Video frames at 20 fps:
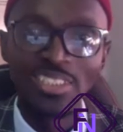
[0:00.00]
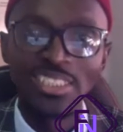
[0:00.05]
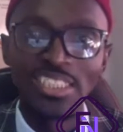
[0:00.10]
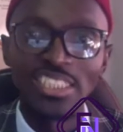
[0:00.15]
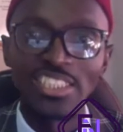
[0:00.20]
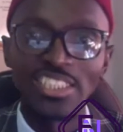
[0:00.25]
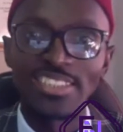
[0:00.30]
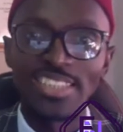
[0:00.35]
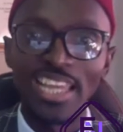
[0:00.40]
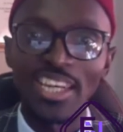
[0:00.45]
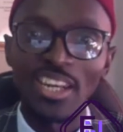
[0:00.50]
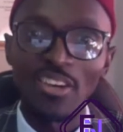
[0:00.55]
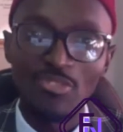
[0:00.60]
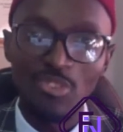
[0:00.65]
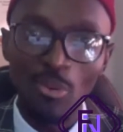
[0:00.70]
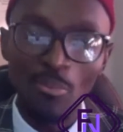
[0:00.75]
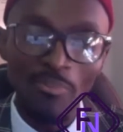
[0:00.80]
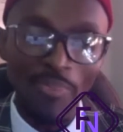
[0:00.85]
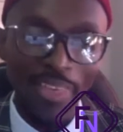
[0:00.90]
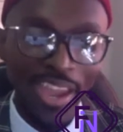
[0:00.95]
It started
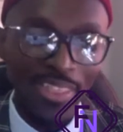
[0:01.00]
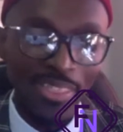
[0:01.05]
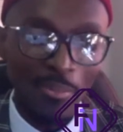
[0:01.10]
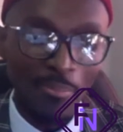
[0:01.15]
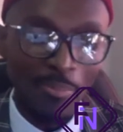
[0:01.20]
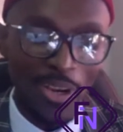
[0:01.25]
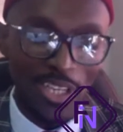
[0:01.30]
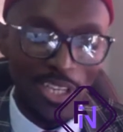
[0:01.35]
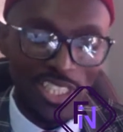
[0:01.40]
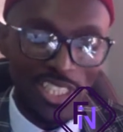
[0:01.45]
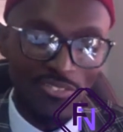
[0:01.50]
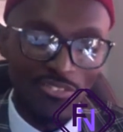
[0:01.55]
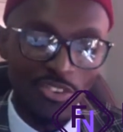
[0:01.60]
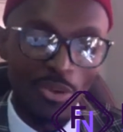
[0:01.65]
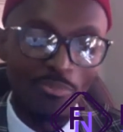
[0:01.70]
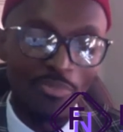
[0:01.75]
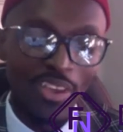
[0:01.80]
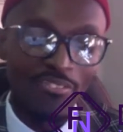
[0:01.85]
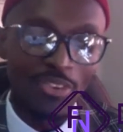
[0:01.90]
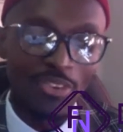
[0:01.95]
from there, the passion from
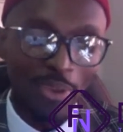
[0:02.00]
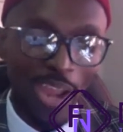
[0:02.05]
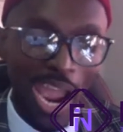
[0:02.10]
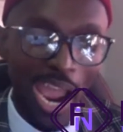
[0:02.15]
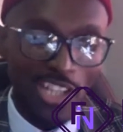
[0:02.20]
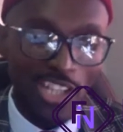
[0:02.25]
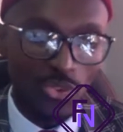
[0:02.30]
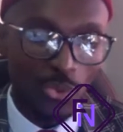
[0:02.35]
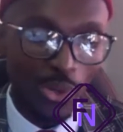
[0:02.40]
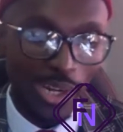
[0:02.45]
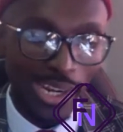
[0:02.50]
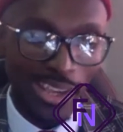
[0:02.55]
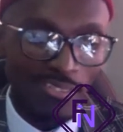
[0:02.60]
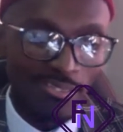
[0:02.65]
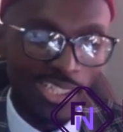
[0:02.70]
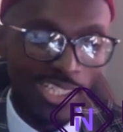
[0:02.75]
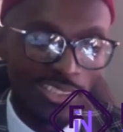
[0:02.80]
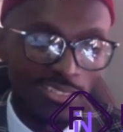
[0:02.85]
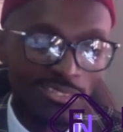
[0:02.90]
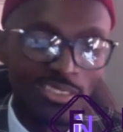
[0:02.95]
the high school
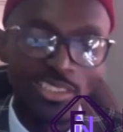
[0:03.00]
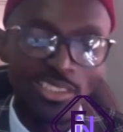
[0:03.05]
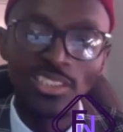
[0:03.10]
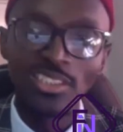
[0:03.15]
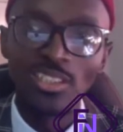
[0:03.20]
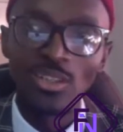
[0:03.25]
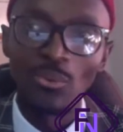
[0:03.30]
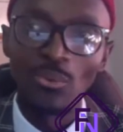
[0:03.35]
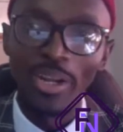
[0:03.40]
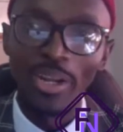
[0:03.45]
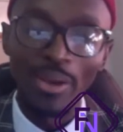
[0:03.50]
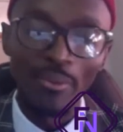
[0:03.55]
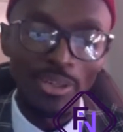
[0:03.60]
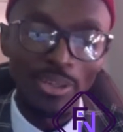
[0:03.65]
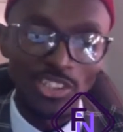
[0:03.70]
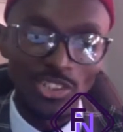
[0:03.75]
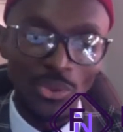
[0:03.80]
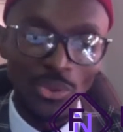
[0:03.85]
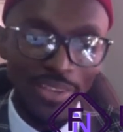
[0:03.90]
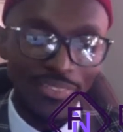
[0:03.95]
level. When I
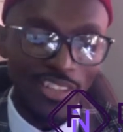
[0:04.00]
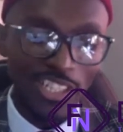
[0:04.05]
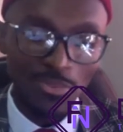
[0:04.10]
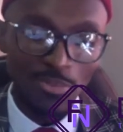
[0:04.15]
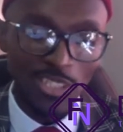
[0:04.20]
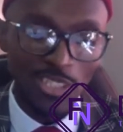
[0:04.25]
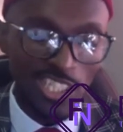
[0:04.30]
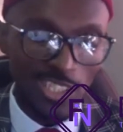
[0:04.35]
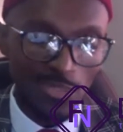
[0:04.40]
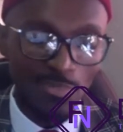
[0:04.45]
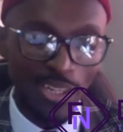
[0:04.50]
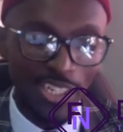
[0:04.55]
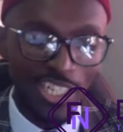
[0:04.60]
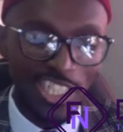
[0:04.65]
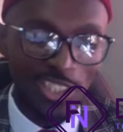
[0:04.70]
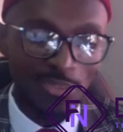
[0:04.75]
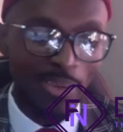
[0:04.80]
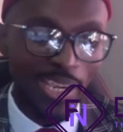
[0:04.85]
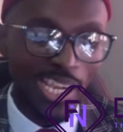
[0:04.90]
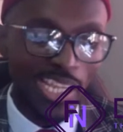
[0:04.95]
was doing this business
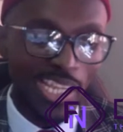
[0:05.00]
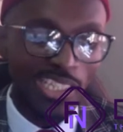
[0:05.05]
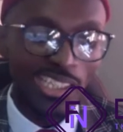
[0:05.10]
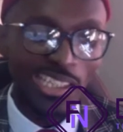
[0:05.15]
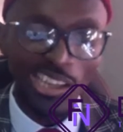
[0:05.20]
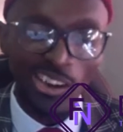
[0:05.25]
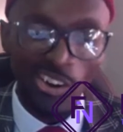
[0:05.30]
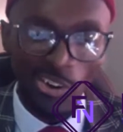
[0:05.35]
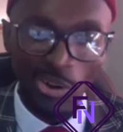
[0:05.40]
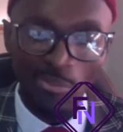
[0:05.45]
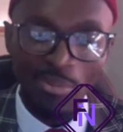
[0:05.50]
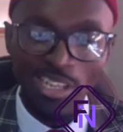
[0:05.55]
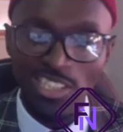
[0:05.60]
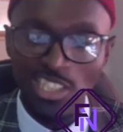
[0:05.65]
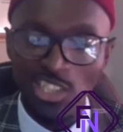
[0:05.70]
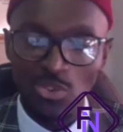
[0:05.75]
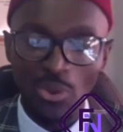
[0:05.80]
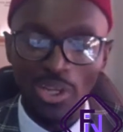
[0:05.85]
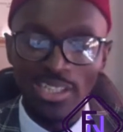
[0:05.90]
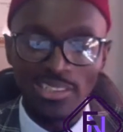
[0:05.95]
management and economics
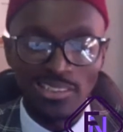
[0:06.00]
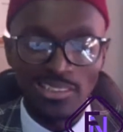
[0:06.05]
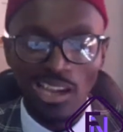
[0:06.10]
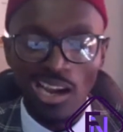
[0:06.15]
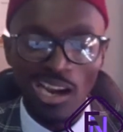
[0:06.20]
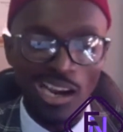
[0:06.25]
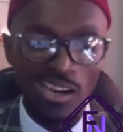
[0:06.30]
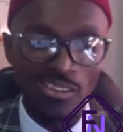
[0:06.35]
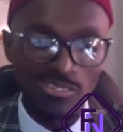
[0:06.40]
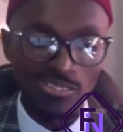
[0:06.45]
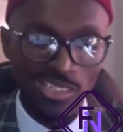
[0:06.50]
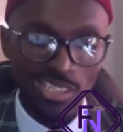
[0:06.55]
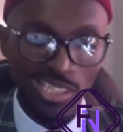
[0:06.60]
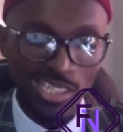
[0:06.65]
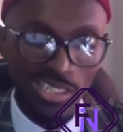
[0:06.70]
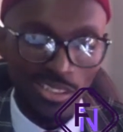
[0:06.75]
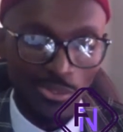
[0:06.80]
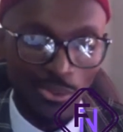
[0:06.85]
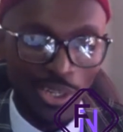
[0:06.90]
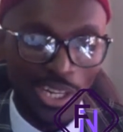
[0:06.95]
as well as the
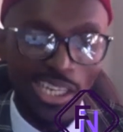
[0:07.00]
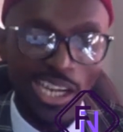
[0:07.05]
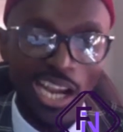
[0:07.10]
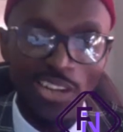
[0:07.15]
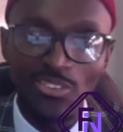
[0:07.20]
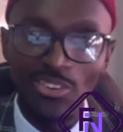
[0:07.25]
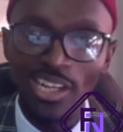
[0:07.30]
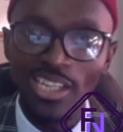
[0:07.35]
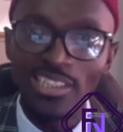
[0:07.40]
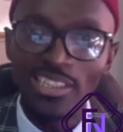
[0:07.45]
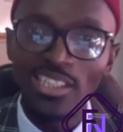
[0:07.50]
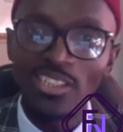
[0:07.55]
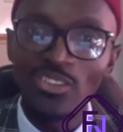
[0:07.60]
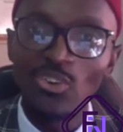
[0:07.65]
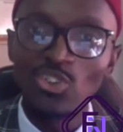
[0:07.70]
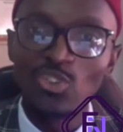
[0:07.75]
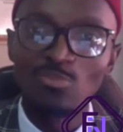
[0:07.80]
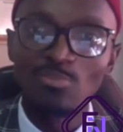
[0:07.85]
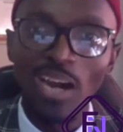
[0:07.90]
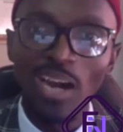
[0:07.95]
accounting, when I calculating
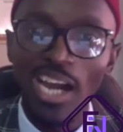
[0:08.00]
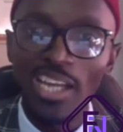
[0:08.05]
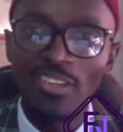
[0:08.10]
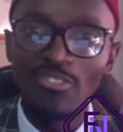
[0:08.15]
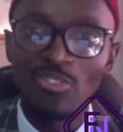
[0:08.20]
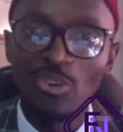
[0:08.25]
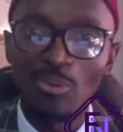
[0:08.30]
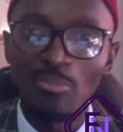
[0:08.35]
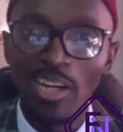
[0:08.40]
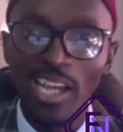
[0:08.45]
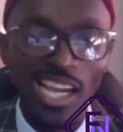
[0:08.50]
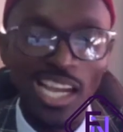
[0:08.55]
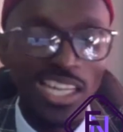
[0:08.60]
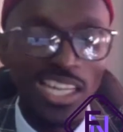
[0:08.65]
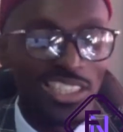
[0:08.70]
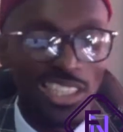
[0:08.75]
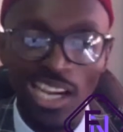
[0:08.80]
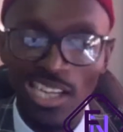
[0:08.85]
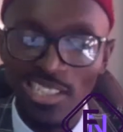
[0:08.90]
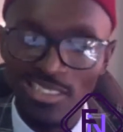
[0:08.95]
those money from
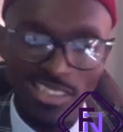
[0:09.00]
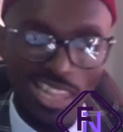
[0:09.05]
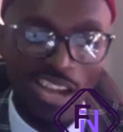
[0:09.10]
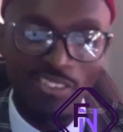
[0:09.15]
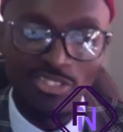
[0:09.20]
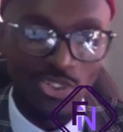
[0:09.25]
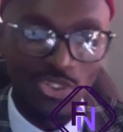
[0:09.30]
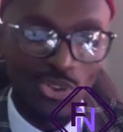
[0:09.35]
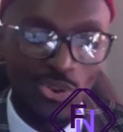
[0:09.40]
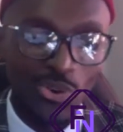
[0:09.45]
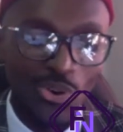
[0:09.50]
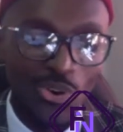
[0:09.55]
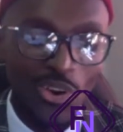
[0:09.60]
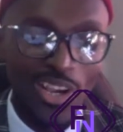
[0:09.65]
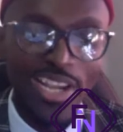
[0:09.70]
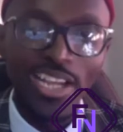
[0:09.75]
ledger and stuff, so